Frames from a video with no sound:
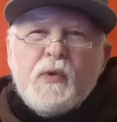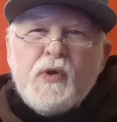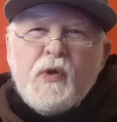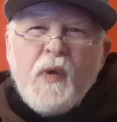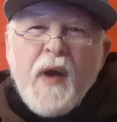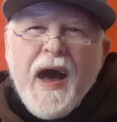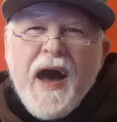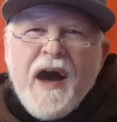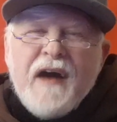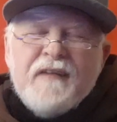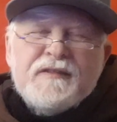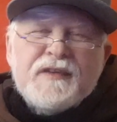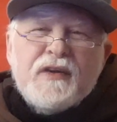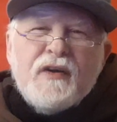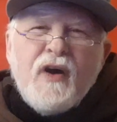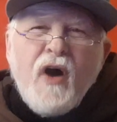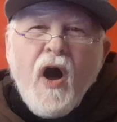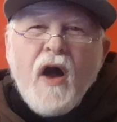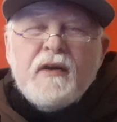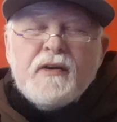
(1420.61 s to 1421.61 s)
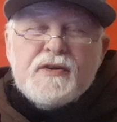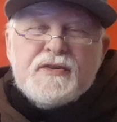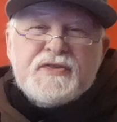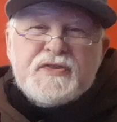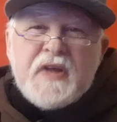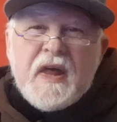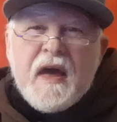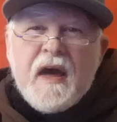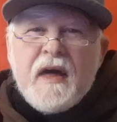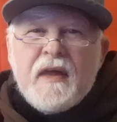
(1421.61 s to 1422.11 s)
you have to
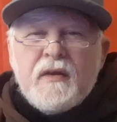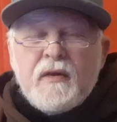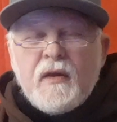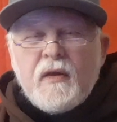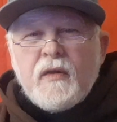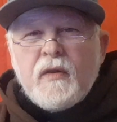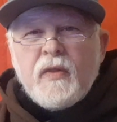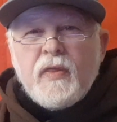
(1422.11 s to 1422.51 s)
understand